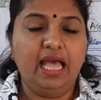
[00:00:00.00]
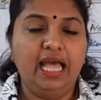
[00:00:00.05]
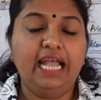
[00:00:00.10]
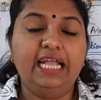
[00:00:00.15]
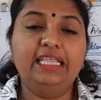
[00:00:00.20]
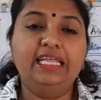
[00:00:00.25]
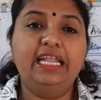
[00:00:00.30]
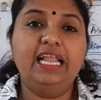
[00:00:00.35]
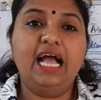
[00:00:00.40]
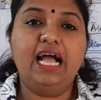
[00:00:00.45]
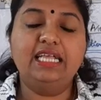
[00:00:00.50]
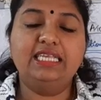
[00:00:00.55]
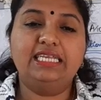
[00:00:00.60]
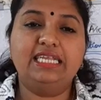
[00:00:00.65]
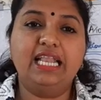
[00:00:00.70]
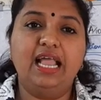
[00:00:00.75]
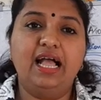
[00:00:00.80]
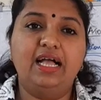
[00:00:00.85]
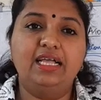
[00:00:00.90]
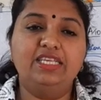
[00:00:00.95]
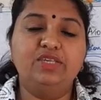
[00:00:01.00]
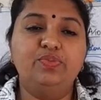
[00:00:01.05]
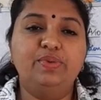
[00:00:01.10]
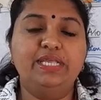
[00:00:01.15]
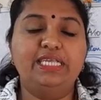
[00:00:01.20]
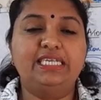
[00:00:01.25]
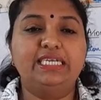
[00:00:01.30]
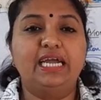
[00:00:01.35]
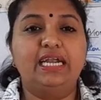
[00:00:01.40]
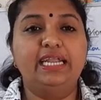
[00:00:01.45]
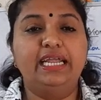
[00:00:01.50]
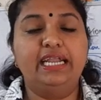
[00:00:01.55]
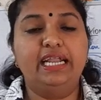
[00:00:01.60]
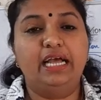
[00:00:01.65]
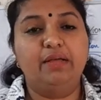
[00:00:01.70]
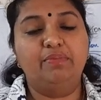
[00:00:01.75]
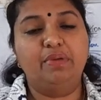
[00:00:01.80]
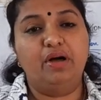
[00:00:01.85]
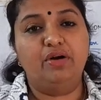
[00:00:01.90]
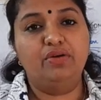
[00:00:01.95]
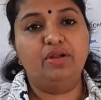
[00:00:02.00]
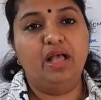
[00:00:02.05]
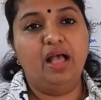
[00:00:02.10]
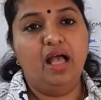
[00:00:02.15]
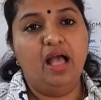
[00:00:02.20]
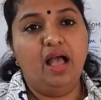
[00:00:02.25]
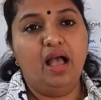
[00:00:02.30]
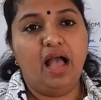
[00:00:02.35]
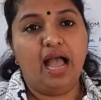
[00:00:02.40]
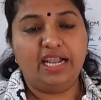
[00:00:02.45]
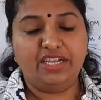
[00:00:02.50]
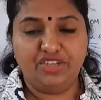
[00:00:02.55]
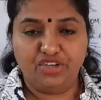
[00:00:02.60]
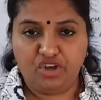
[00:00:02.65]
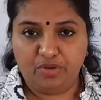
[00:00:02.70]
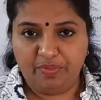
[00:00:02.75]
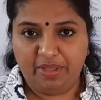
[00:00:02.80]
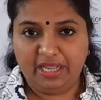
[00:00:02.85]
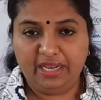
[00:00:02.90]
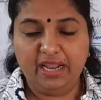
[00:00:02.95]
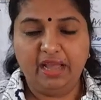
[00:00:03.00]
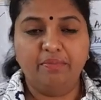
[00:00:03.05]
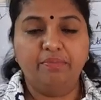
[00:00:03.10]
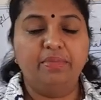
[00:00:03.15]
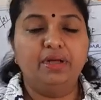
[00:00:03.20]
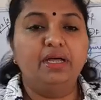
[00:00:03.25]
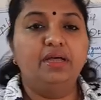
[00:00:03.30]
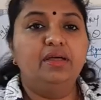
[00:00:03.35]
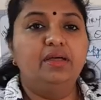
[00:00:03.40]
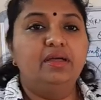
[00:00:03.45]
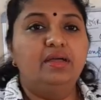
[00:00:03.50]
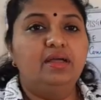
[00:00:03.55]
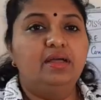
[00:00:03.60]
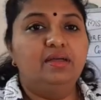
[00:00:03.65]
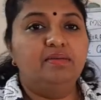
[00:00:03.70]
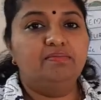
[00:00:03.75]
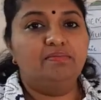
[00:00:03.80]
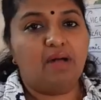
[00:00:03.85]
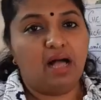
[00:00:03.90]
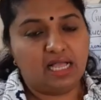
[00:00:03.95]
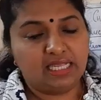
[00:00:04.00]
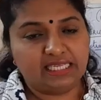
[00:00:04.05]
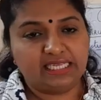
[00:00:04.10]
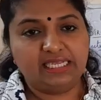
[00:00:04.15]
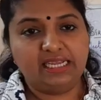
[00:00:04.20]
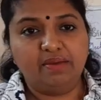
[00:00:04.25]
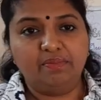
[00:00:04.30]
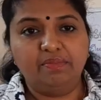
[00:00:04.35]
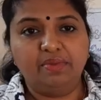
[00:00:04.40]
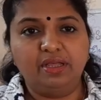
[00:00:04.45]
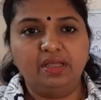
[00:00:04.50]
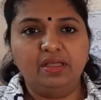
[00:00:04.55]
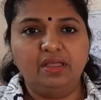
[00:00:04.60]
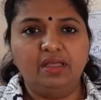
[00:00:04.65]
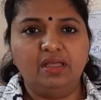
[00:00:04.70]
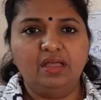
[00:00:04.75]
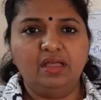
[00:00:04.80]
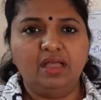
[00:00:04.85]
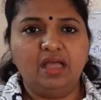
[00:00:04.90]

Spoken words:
In the last class, we studied about atomic number, mass number,